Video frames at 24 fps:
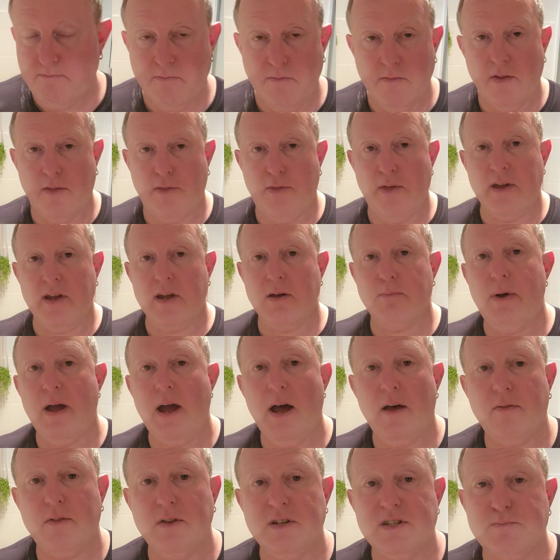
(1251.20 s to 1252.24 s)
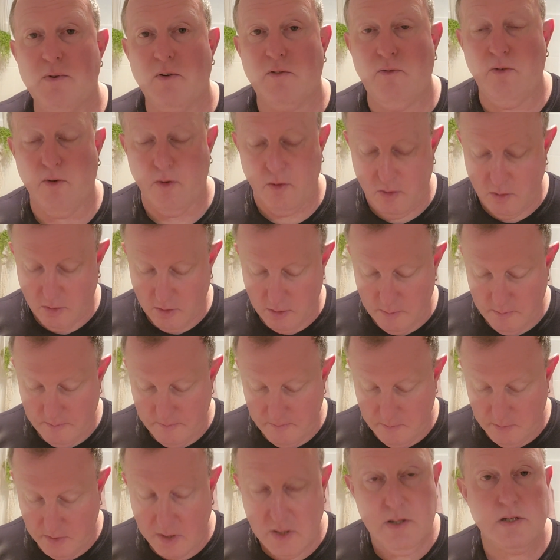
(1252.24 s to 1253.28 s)
to think about this before
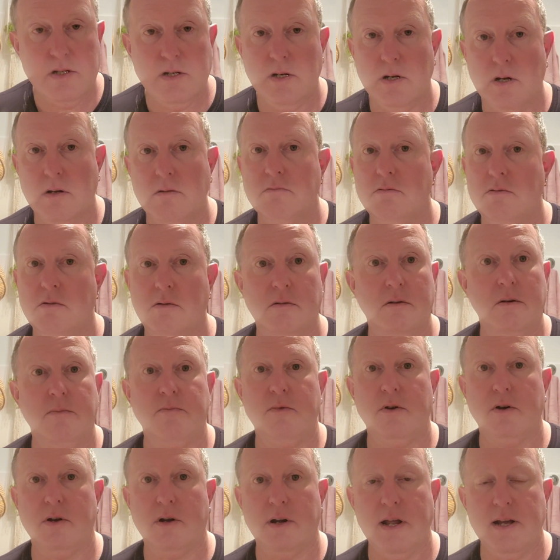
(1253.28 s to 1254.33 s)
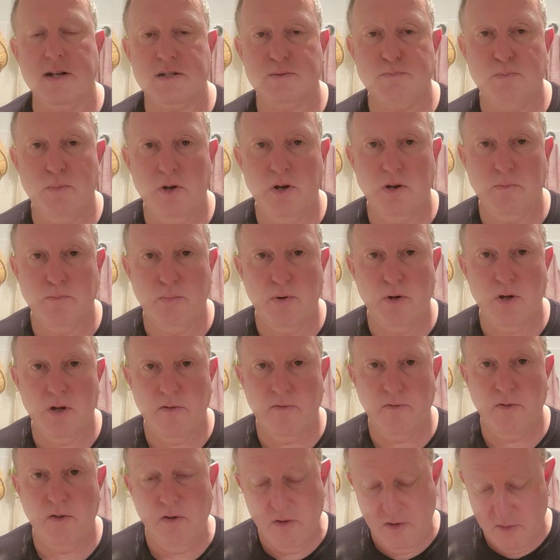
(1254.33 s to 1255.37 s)
because, I'm not an expert
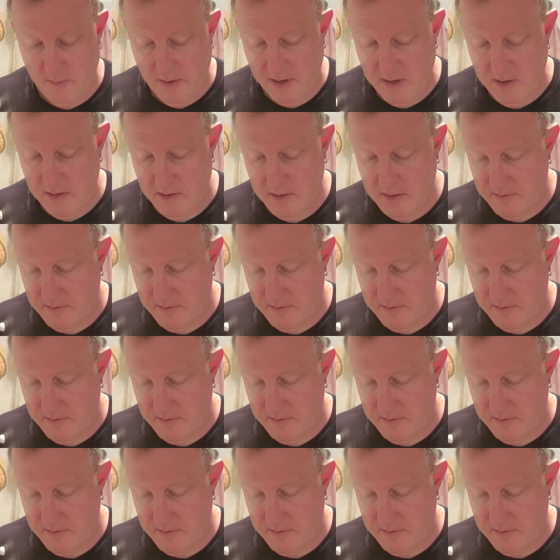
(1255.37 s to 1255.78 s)
perfumer.